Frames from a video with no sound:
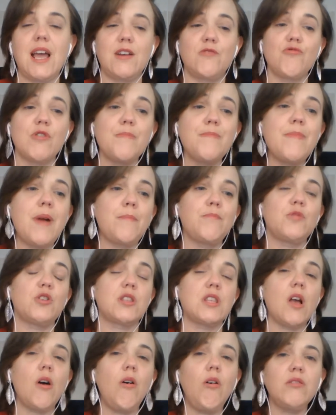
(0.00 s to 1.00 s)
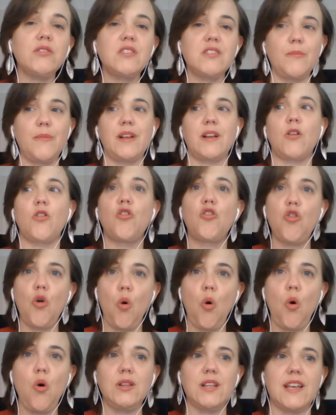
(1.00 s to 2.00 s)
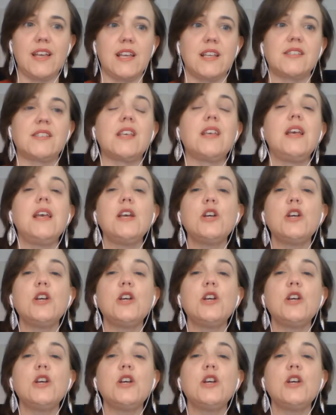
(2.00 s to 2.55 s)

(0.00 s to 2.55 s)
And remember, the ultimate goal is